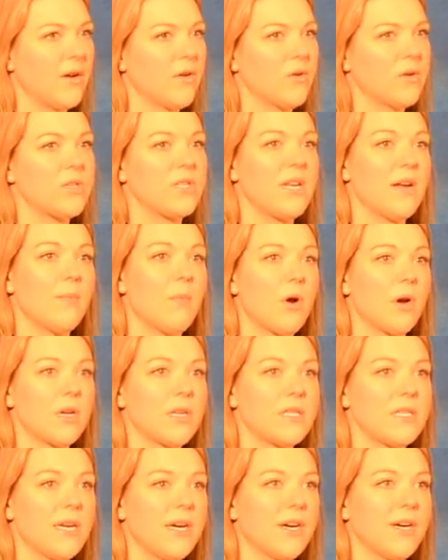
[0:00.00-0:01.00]
or San
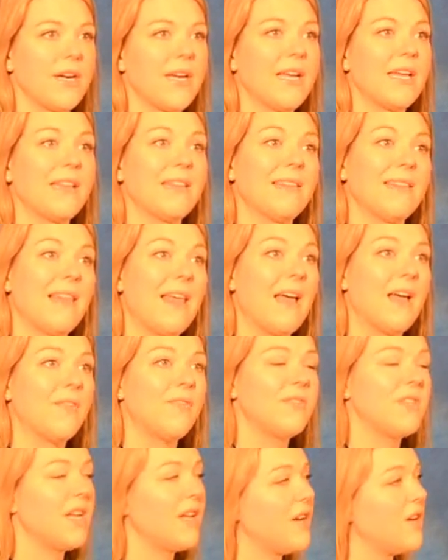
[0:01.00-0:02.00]
Marcos area and
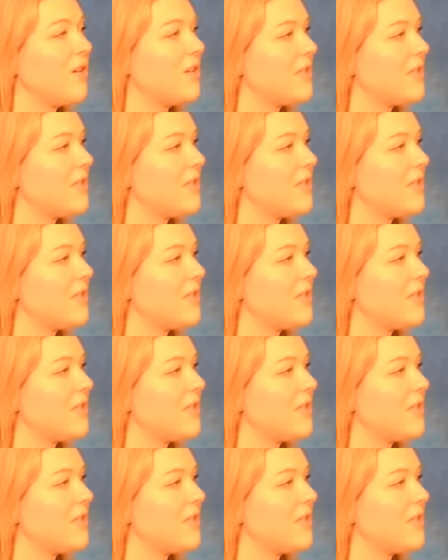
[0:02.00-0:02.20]
left and are